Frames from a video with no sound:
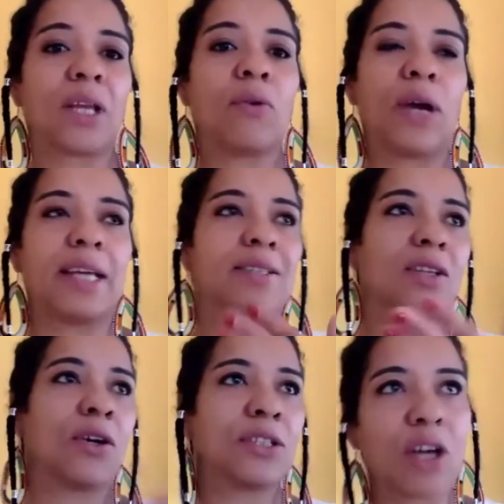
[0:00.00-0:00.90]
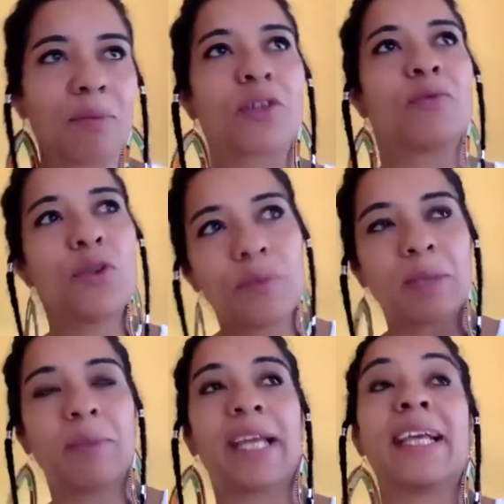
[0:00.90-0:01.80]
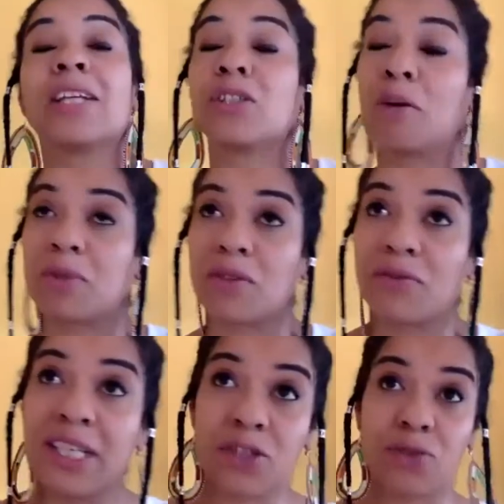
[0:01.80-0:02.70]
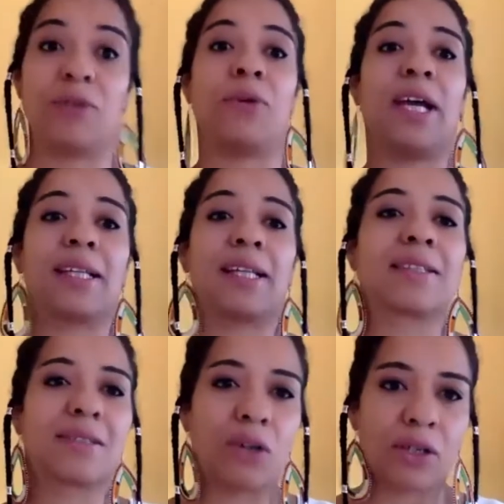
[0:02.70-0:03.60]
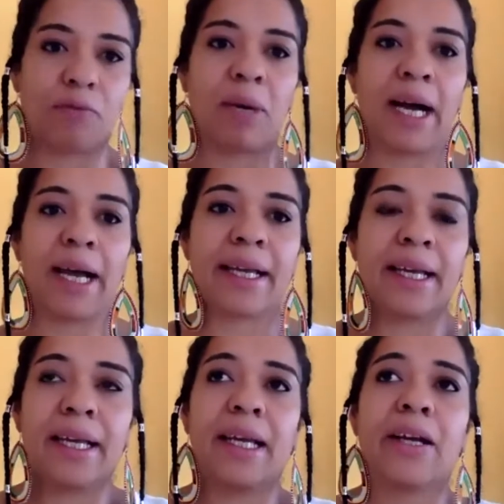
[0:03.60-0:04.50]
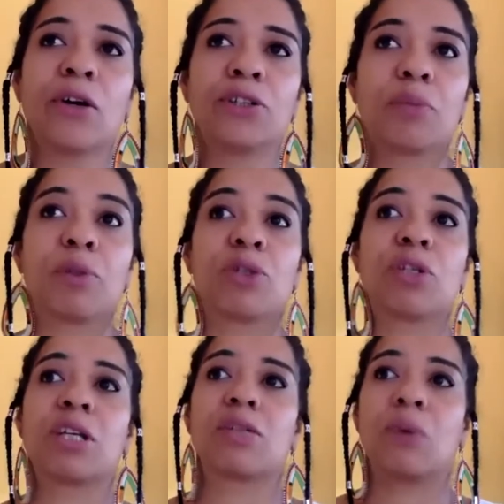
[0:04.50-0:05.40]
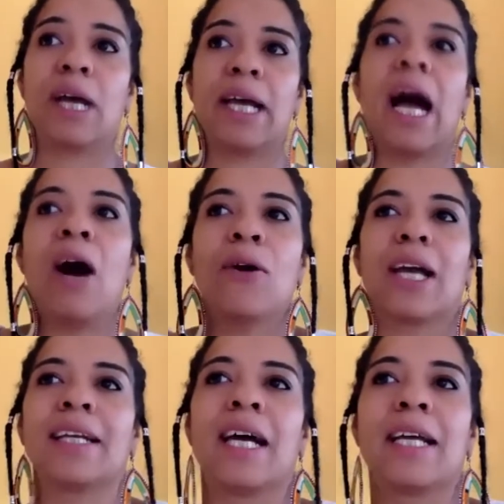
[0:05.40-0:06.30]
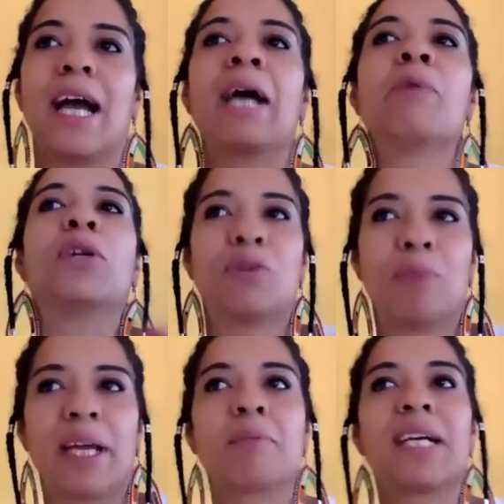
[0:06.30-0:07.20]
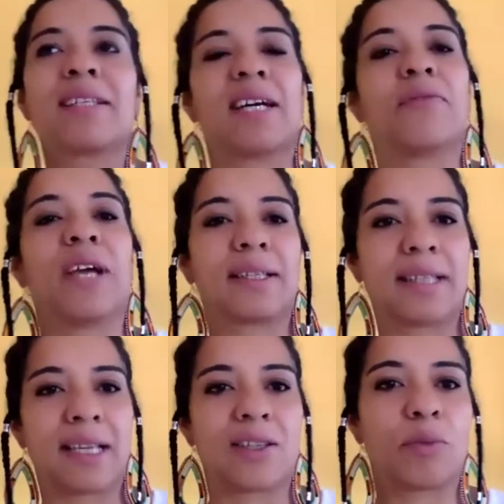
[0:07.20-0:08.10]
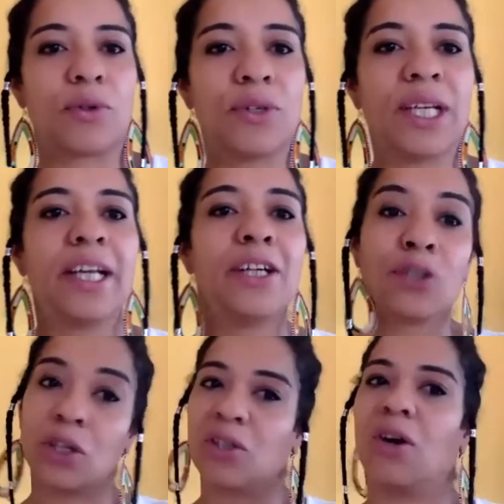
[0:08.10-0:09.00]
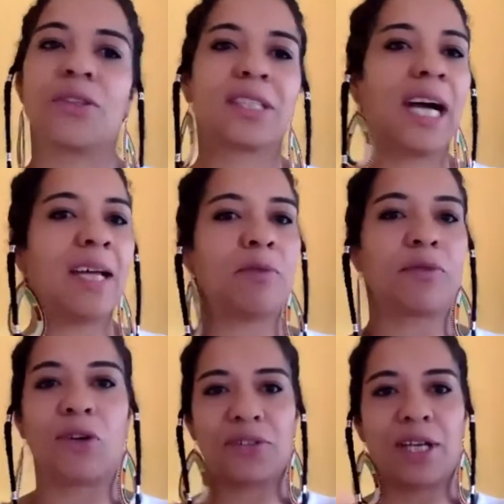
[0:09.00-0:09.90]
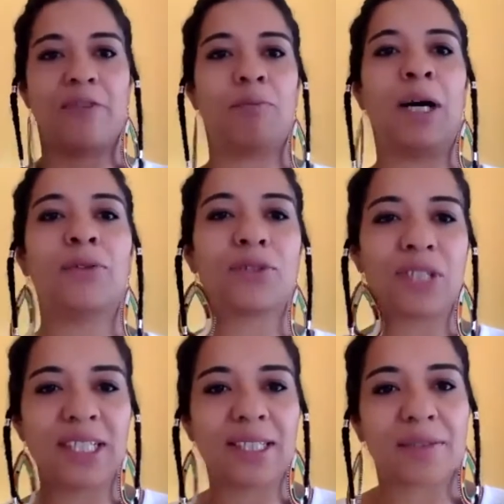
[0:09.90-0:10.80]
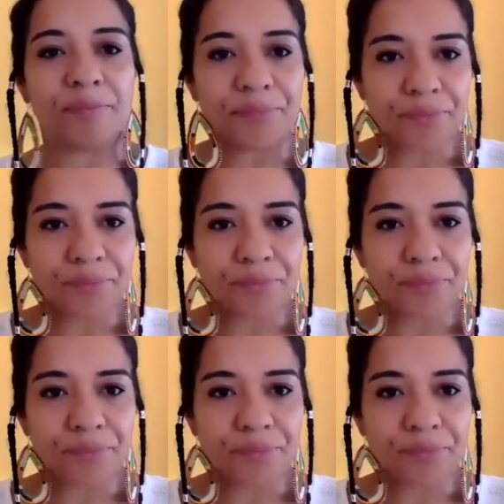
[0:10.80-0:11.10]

a way. So in terms of movement making, in terms of literary way, that's sort of my contribution as why, how can I want to make myself accessible. Not all the time, of course, I have boundaries,